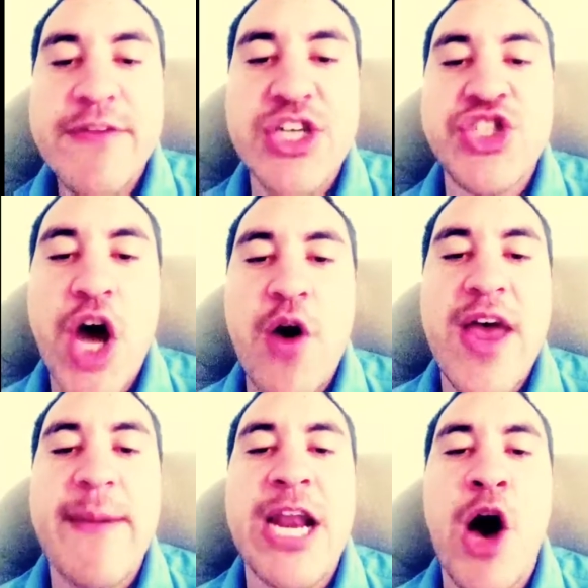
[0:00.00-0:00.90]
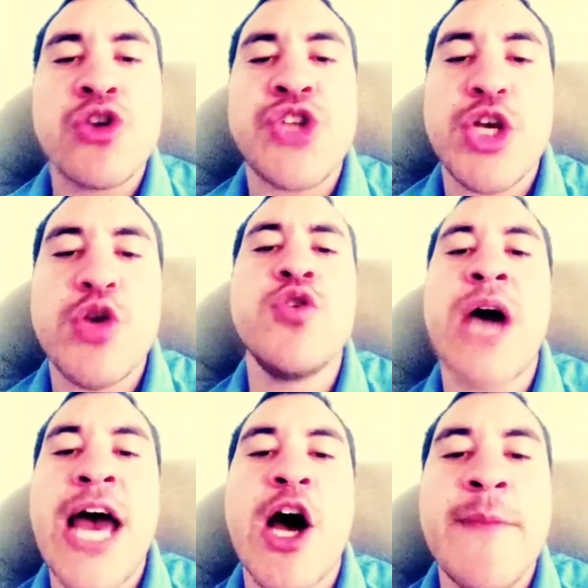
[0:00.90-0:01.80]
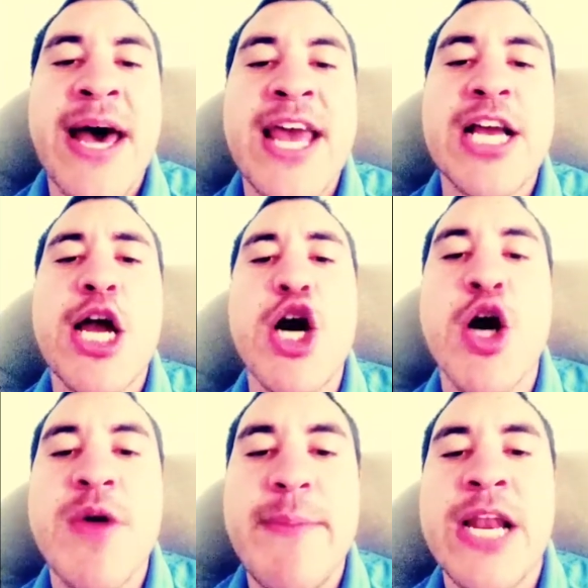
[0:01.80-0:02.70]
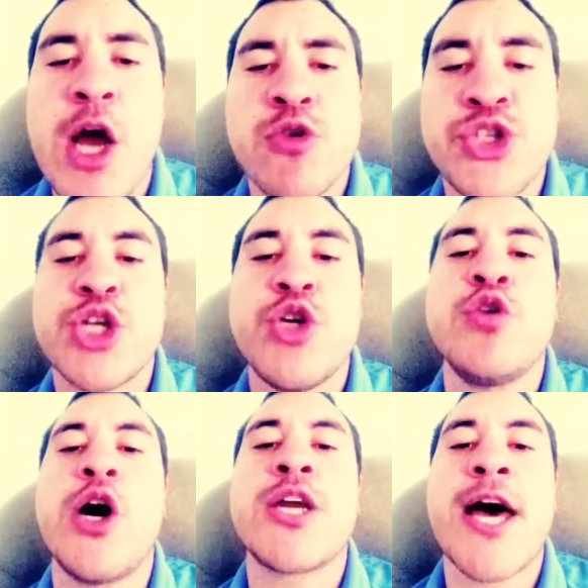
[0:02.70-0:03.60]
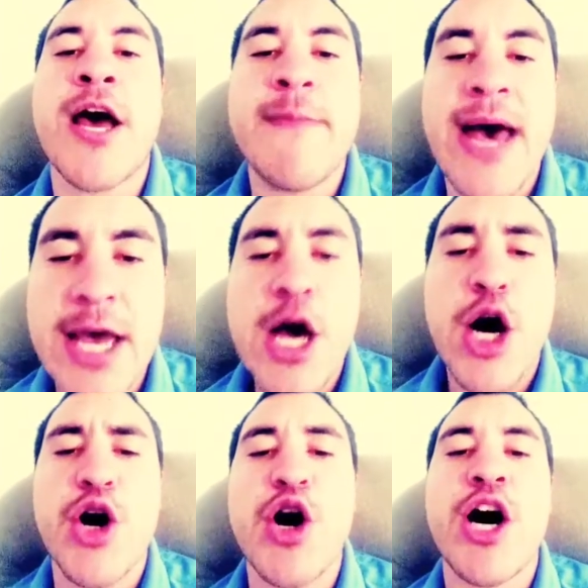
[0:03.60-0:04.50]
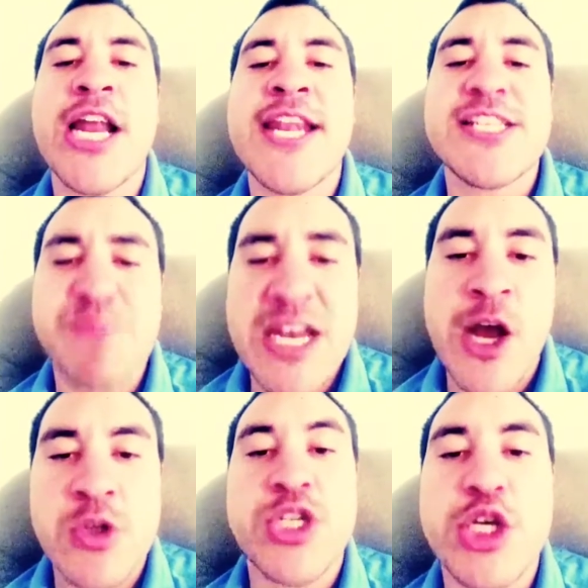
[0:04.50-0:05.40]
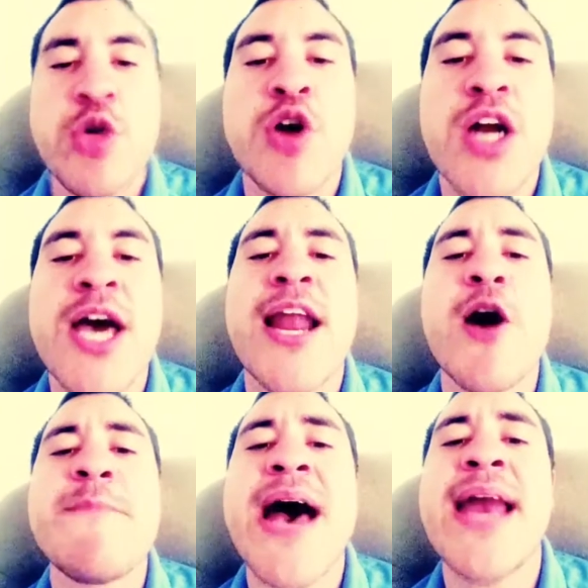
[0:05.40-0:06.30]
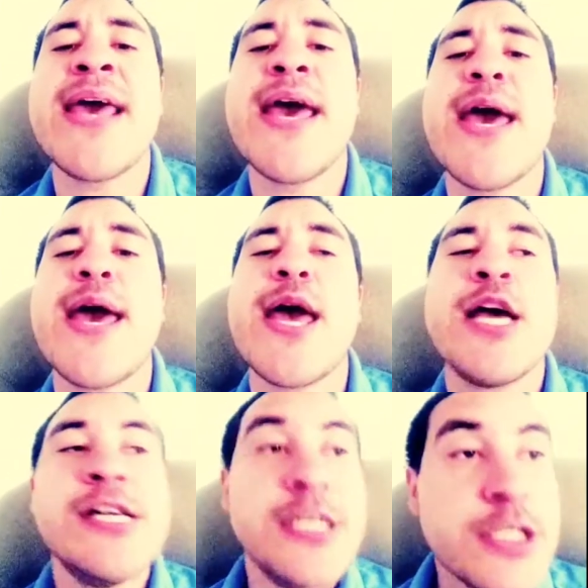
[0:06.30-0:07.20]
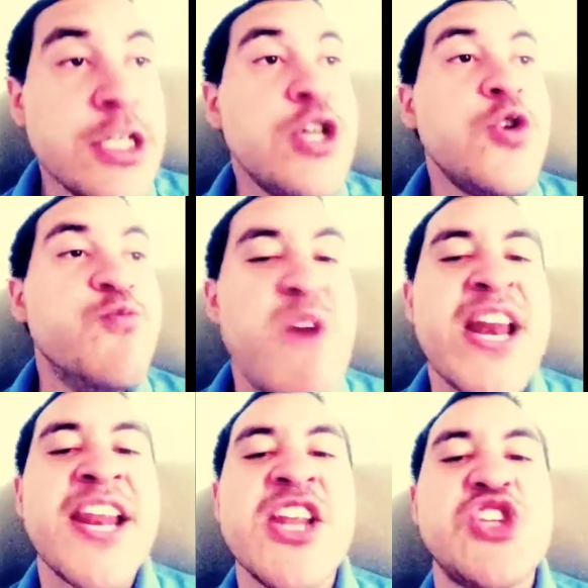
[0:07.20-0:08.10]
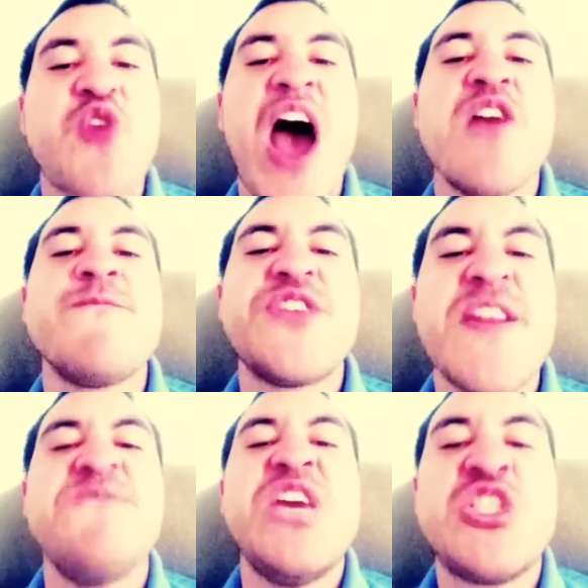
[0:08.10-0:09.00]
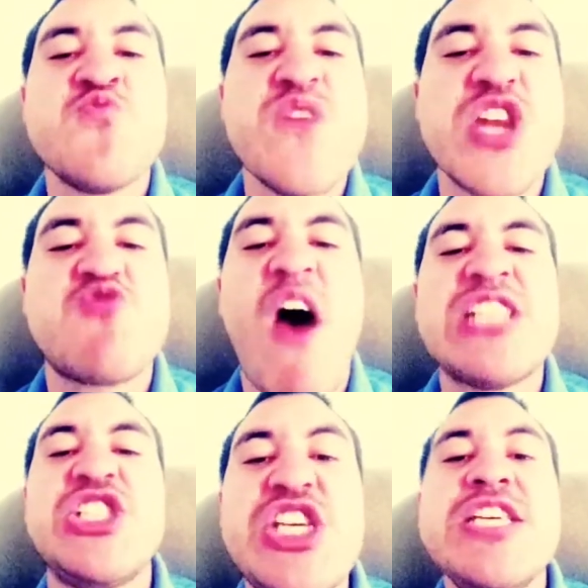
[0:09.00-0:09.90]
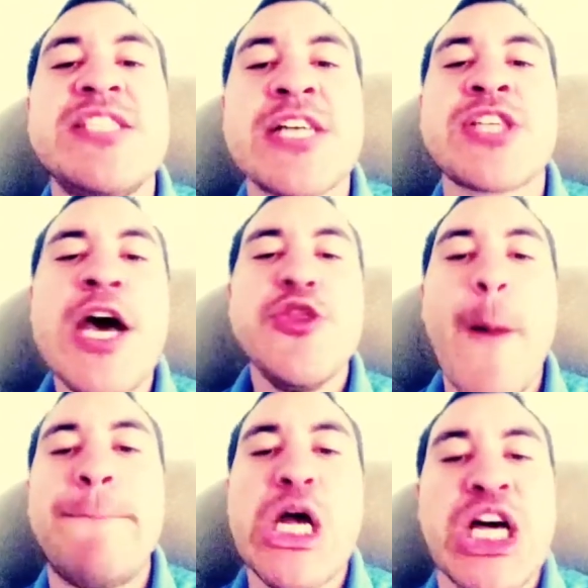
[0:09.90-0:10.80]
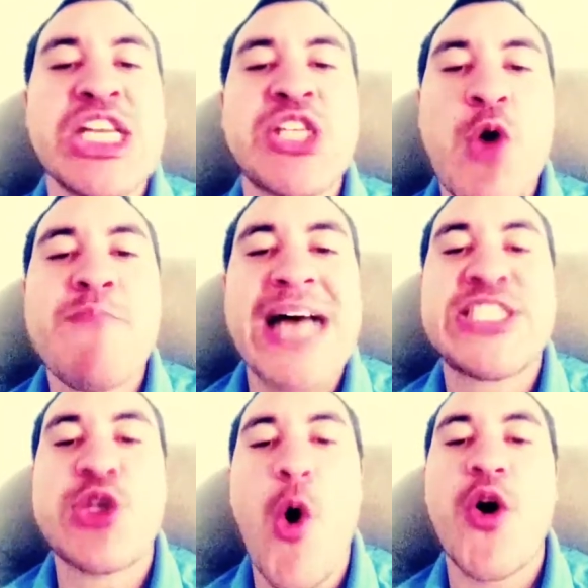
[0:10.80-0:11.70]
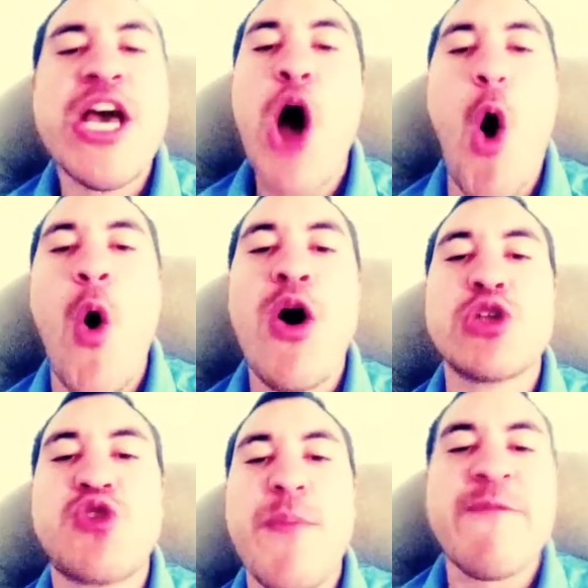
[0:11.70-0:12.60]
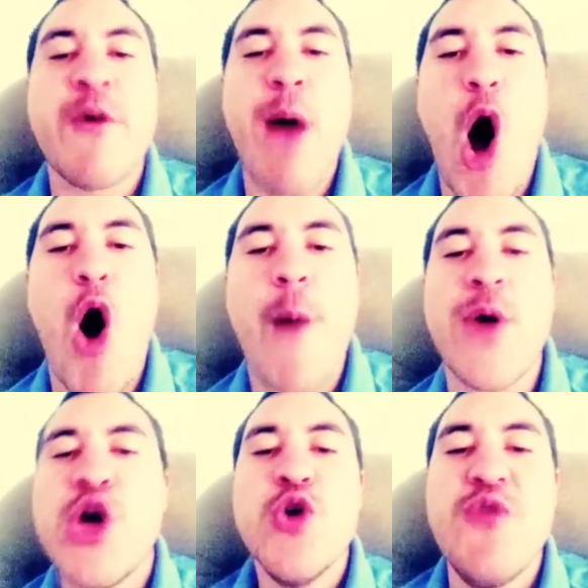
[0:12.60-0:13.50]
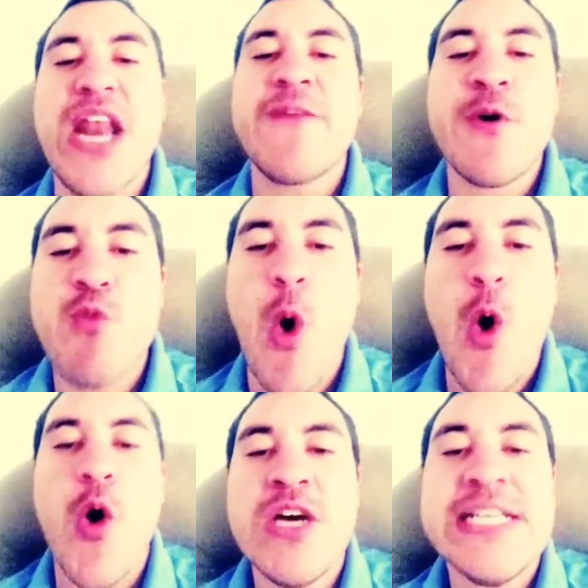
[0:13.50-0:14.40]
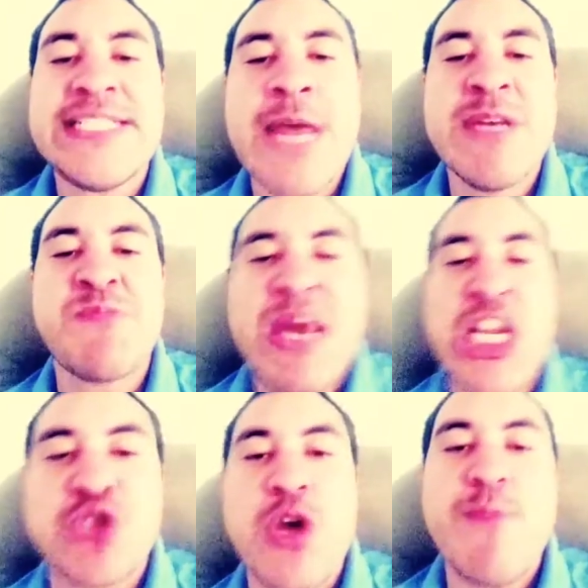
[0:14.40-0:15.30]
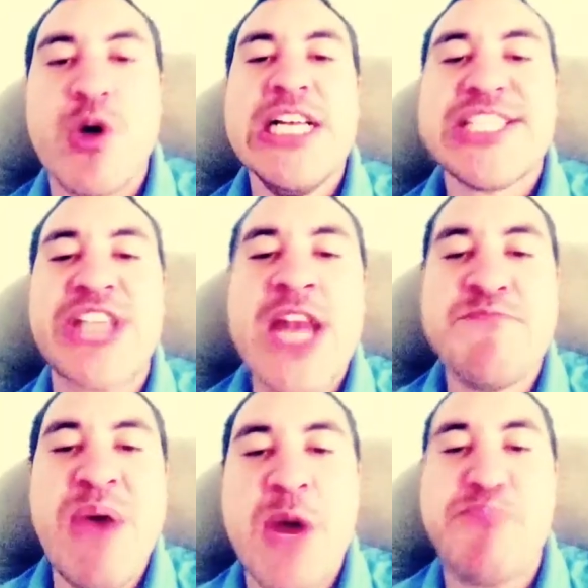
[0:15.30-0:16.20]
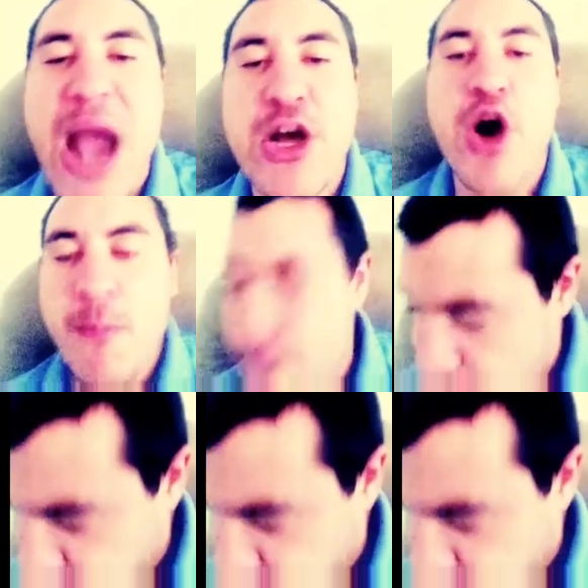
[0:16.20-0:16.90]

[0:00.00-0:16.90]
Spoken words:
Victory belongs to you, God Almighty. Glory belongs to you, Lord God Almighty. Holiness belongs to you, Lord God Almighty. Reigning in triumphant in victory in Christ Jesus. The blood is on my sword, oil dripping from my armor, ready for war. Demons better tremble, Satan better back up.